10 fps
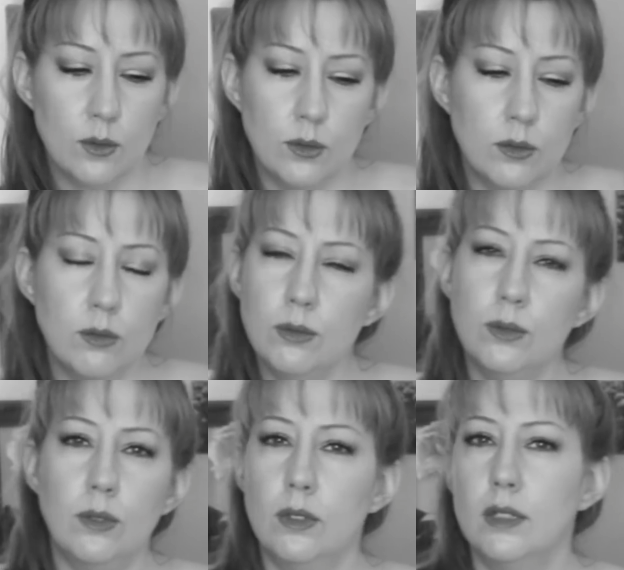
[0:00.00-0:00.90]

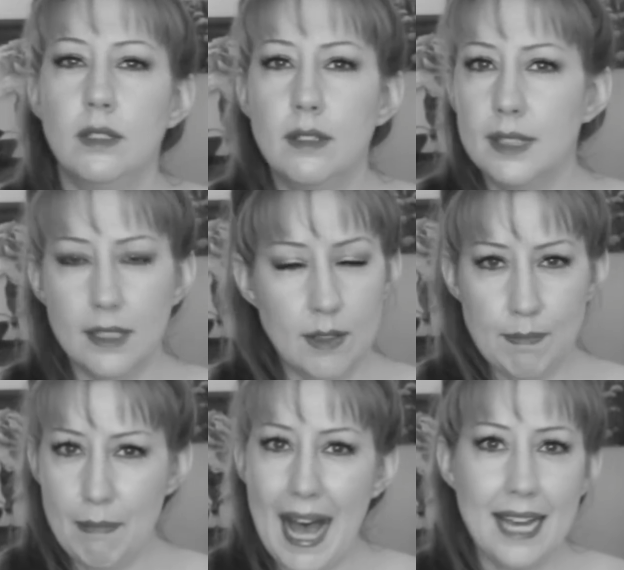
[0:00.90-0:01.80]
Ooh, there's
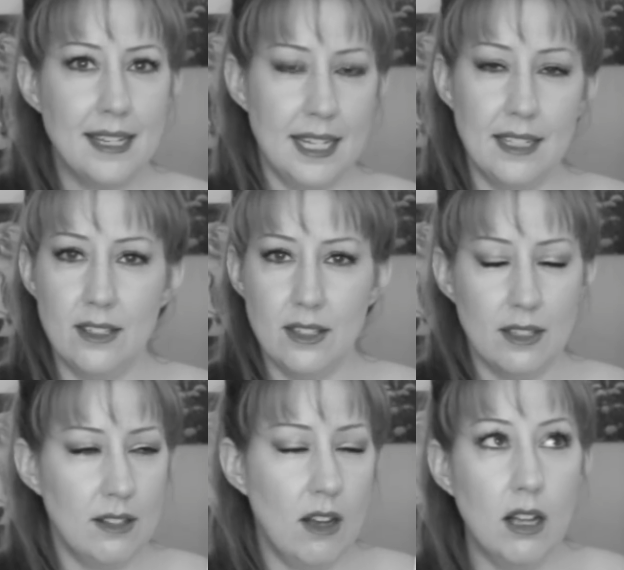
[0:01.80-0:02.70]

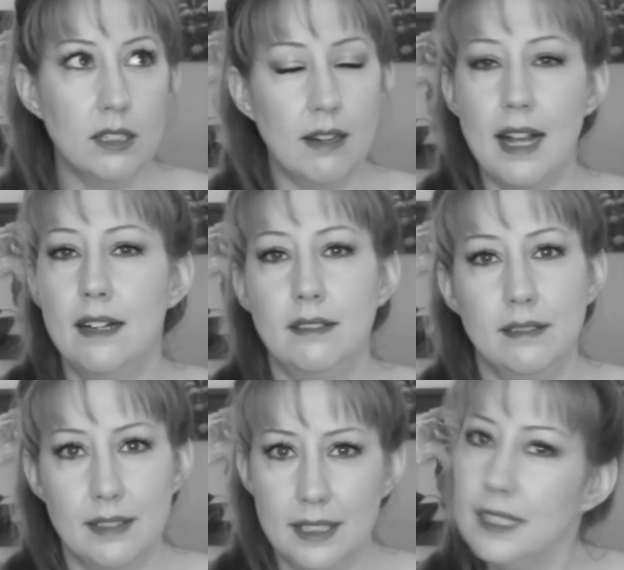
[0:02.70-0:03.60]
madness all
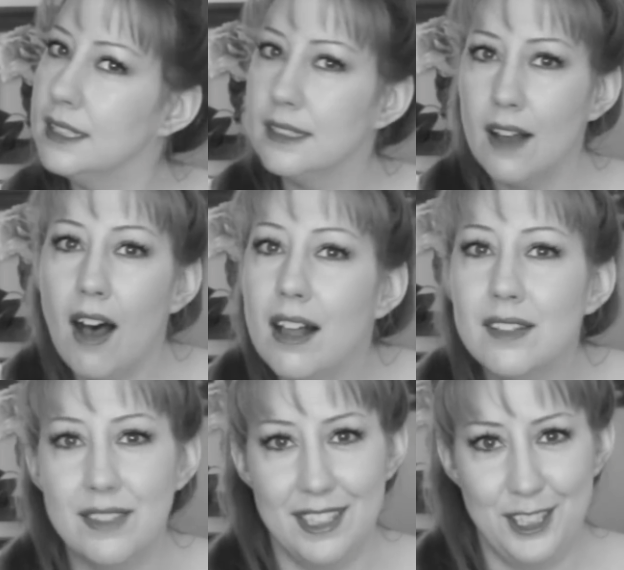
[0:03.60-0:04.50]
around in
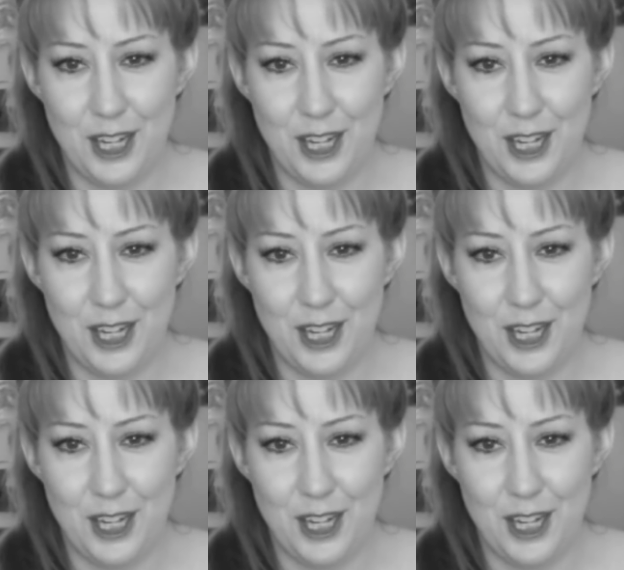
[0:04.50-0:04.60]
all of these